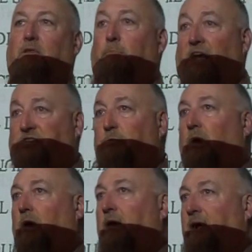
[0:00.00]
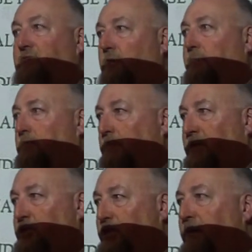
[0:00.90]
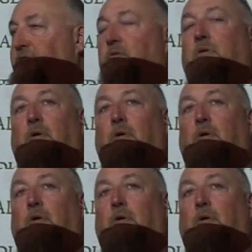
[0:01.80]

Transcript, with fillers: to the bus barn after my shift,